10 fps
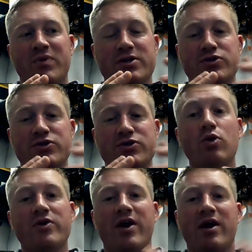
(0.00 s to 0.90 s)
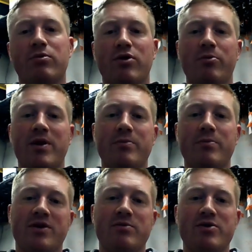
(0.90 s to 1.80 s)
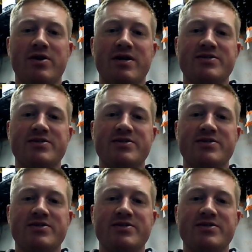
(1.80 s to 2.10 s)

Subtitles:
a tool to help grow people in the community.